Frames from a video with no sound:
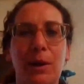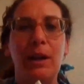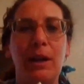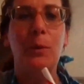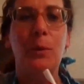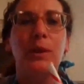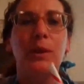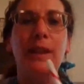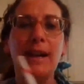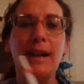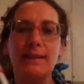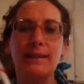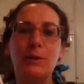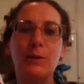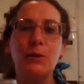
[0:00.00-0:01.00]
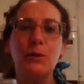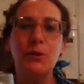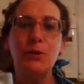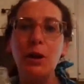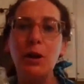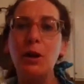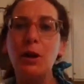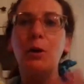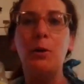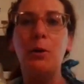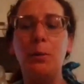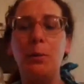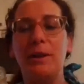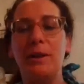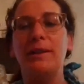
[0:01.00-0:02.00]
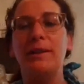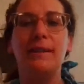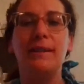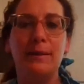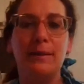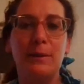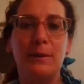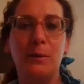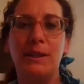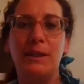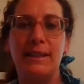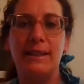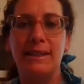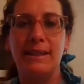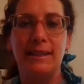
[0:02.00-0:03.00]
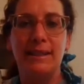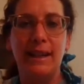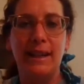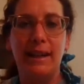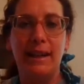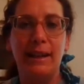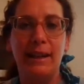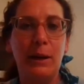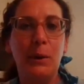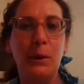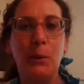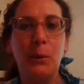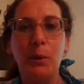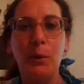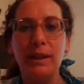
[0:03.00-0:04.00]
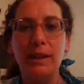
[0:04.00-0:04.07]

show. We had so many things that we did today.